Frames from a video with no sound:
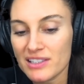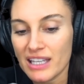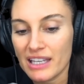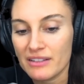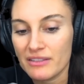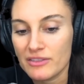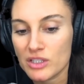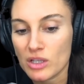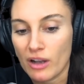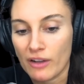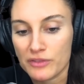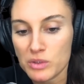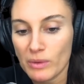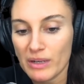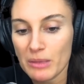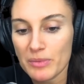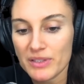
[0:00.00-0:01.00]
said of
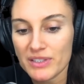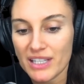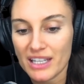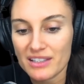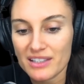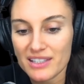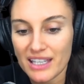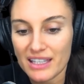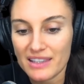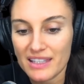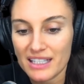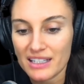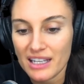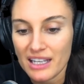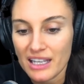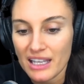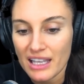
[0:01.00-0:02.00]
twenty percent said
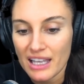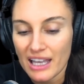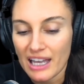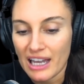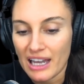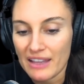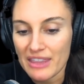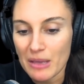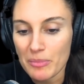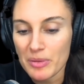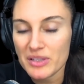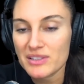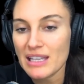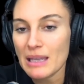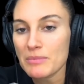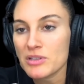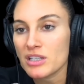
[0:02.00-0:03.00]
that uh, their
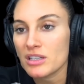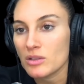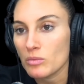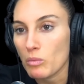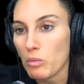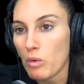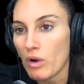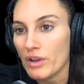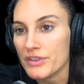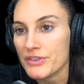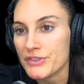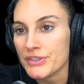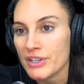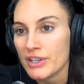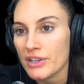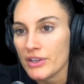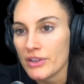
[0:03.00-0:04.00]
perception
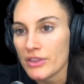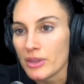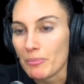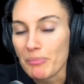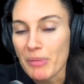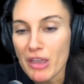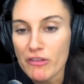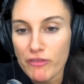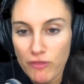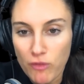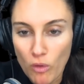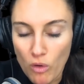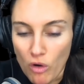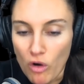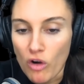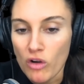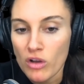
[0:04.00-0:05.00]
was the big
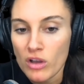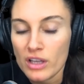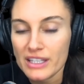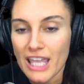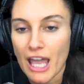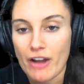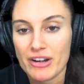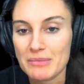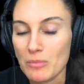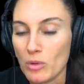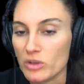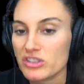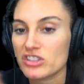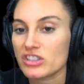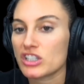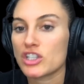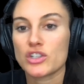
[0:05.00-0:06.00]
four carried more
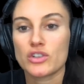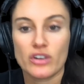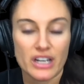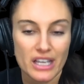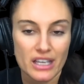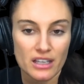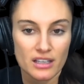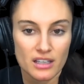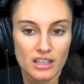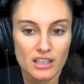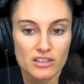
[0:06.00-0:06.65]
security.